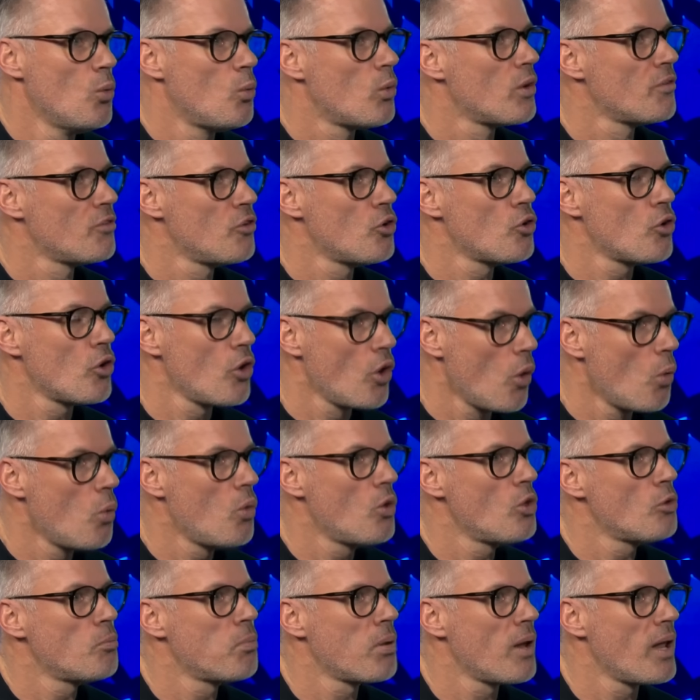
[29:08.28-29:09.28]
well, if you're a
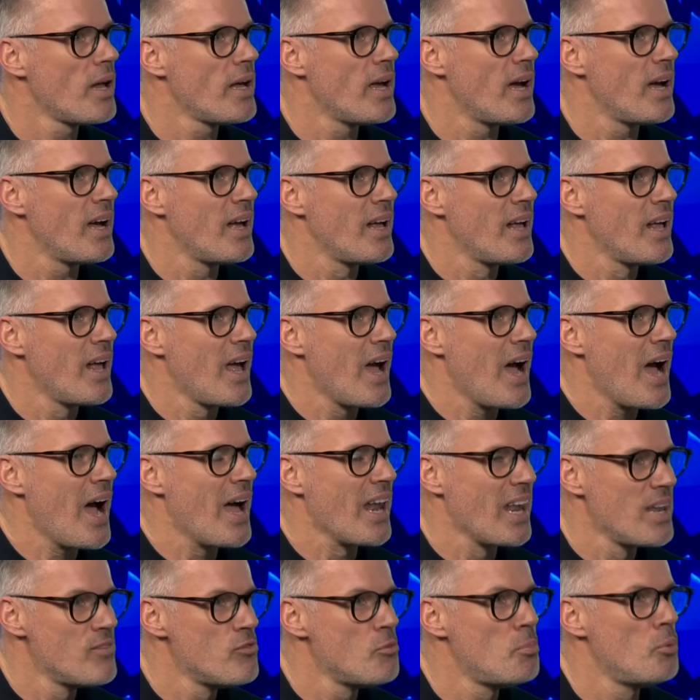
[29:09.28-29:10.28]
local player
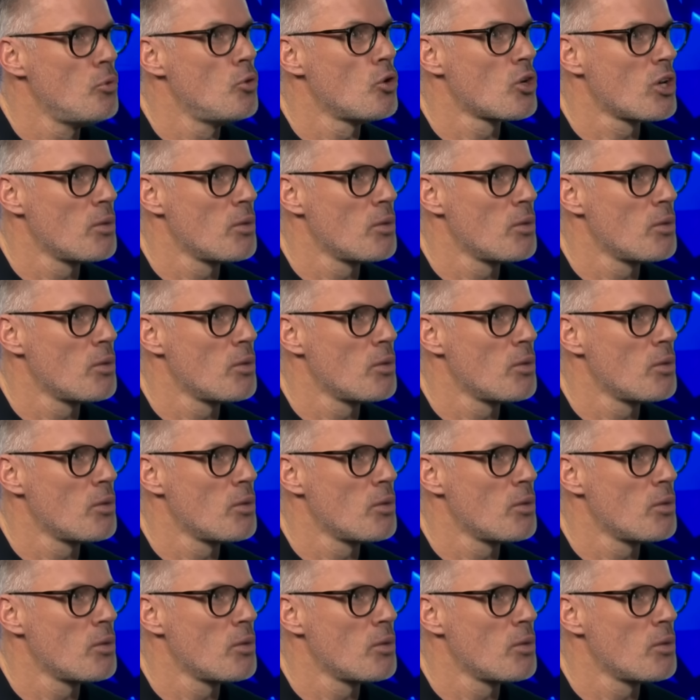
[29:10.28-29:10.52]
and Liverpool